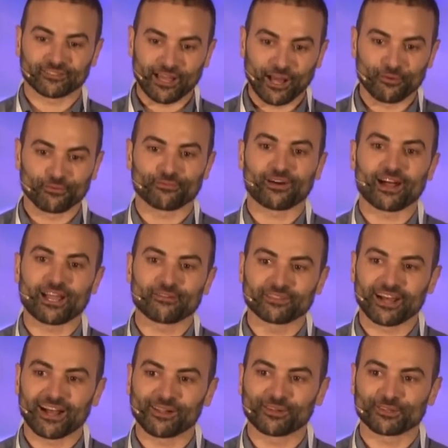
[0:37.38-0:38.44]
is how
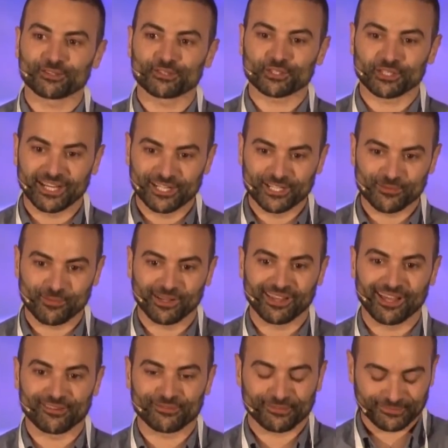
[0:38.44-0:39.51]
$5 changed my
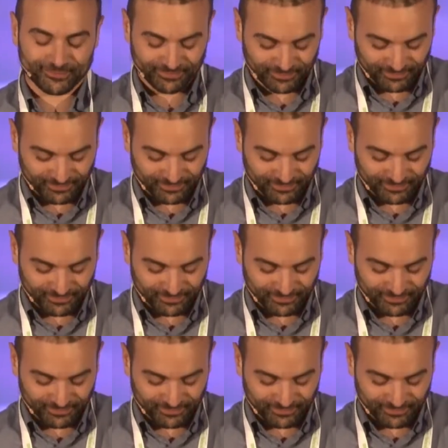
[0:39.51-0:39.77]
life.